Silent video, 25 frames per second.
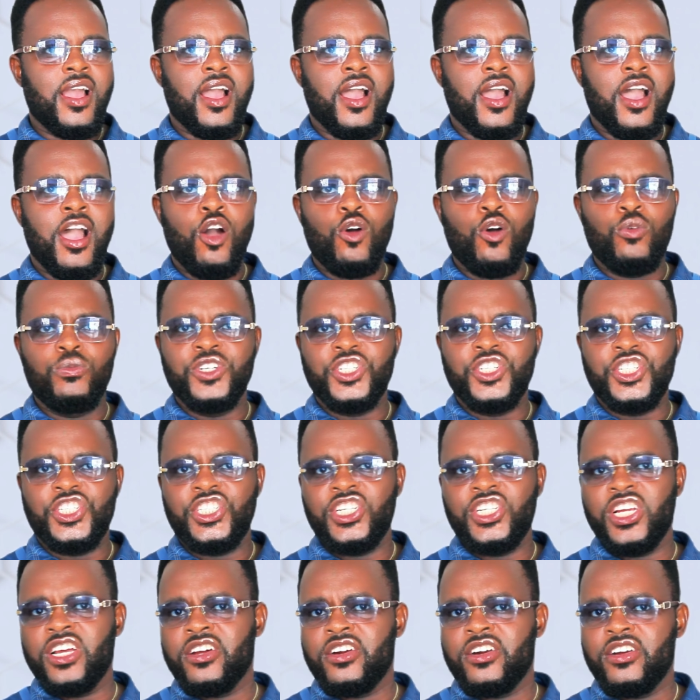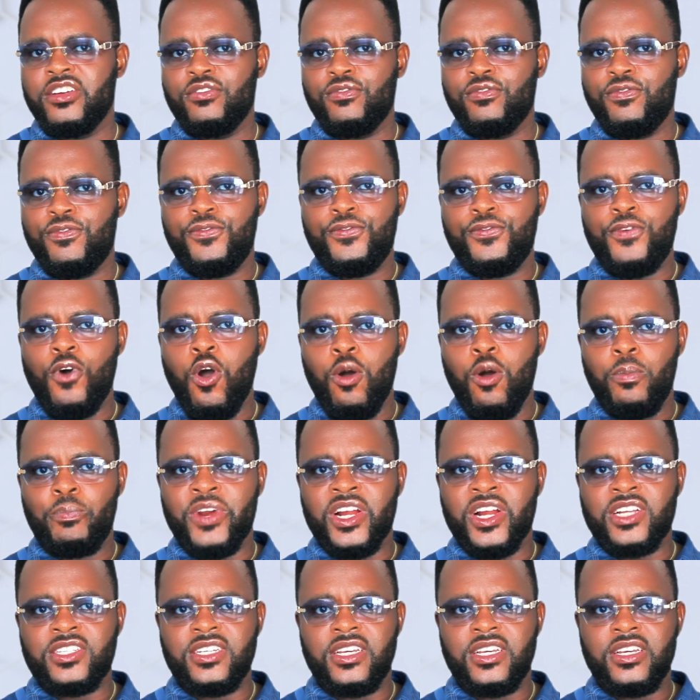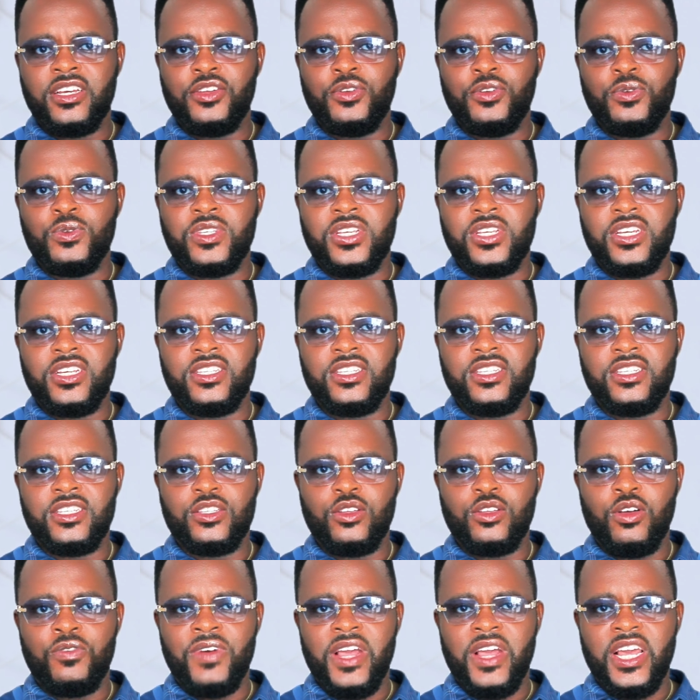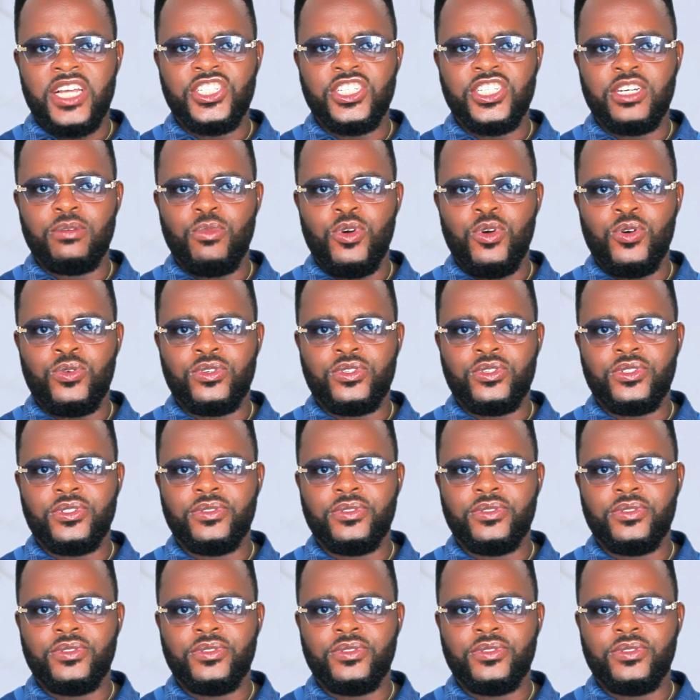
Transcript: I'll be sharing 4 practical use cases of Agent Mode,